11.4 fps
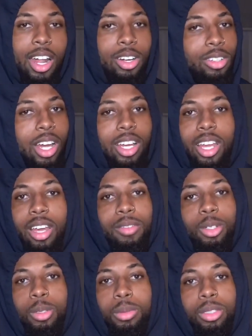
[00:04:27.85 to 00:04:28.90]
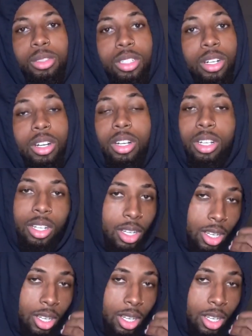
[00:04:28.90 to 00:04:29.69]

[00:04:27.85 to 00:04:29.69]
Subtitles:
don't like heavy hoop shoes at all.